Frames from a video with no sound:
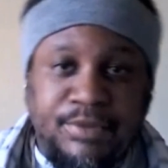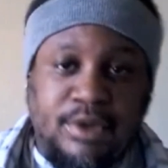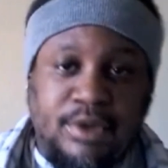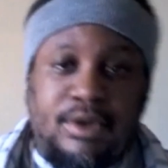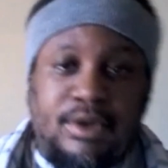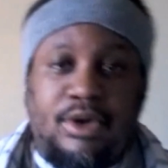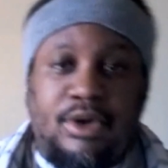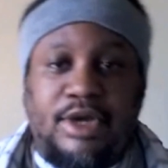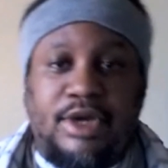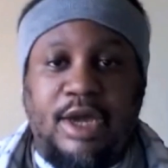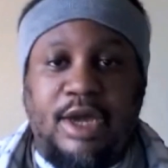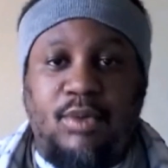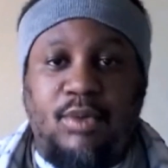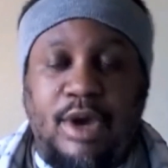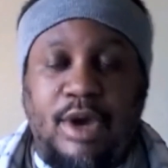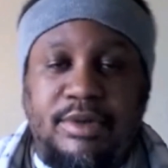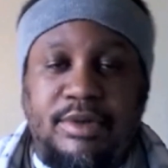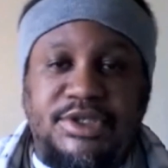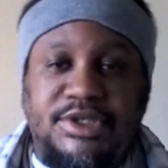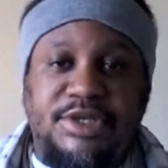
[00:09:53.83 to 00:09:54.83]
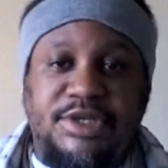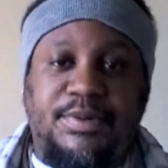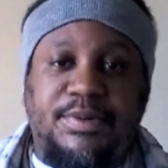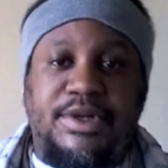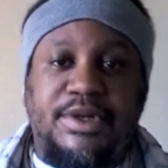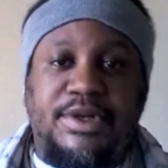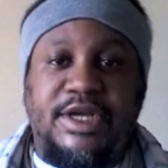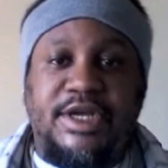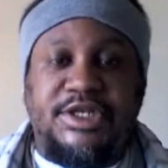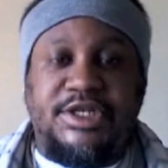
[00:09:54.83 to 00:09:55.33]
Okay, where was the
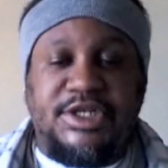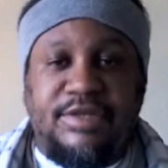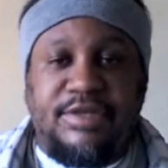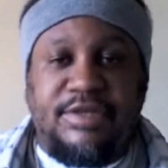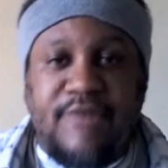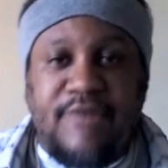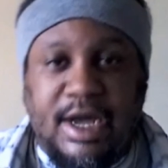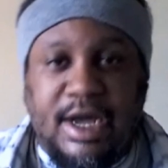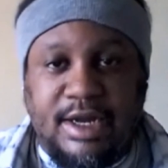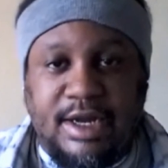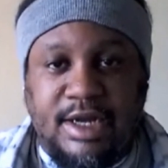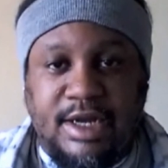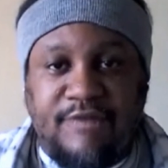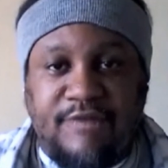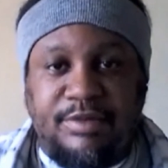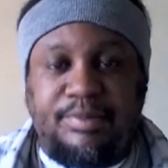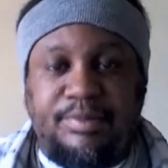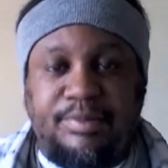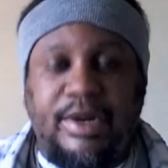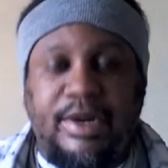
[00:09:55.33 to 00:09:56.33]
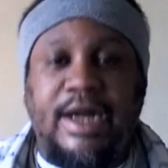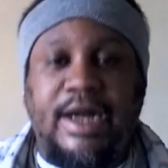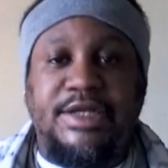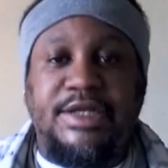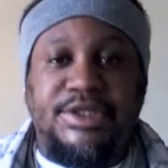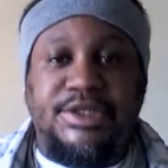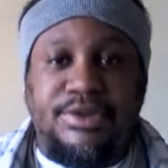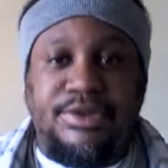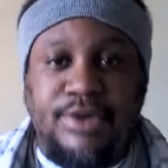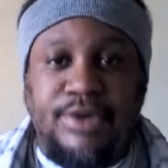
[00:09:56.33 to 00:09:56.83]
predictions of 9/11 prior
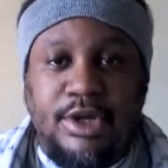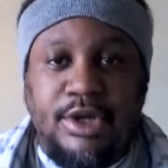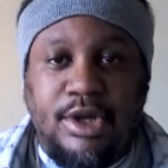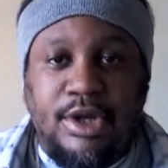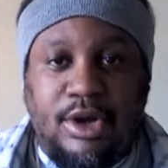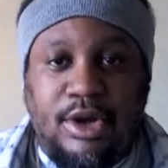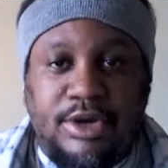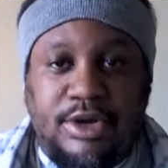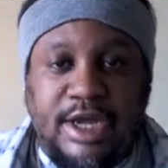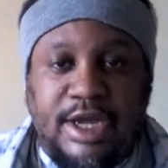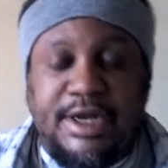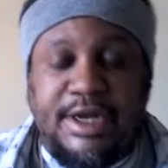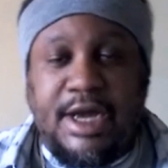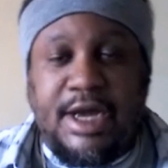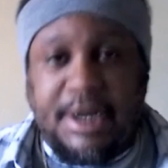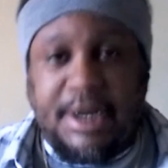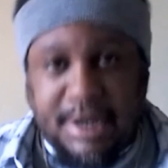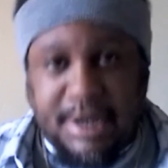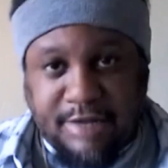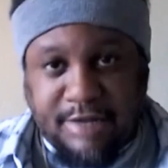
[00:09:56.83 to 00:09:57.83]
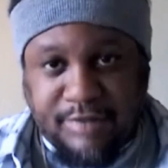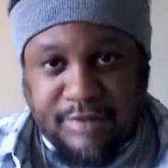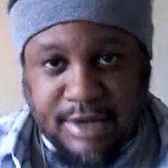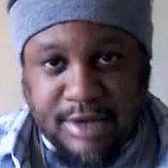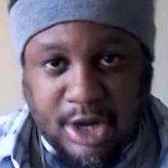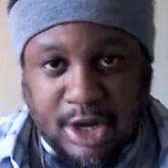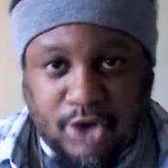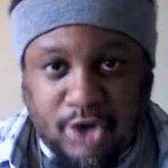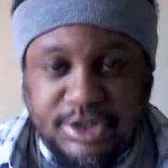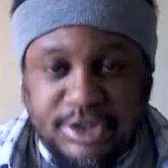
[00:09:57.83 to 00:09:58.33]
to, okay, 9/11.
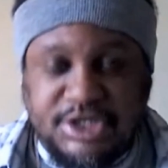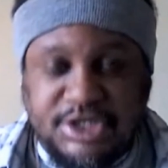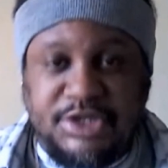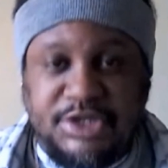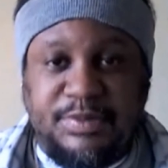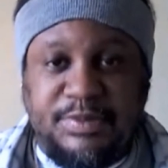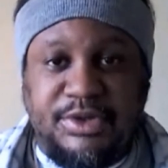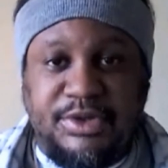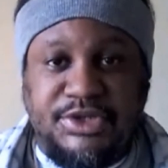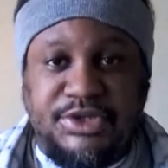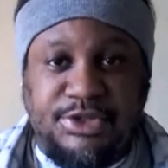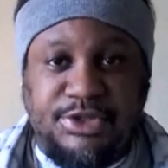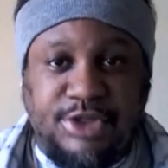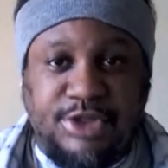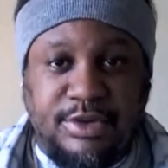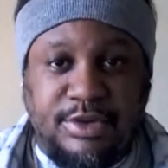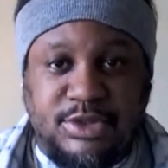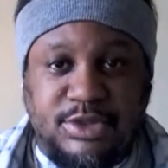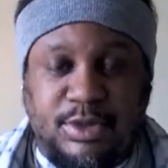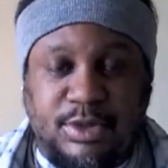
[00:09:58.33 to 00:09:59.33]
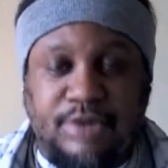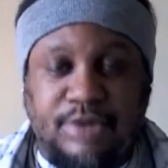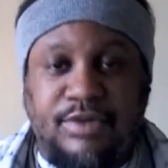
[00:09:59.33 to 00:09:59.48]
Now all these conspiracy theorists want to run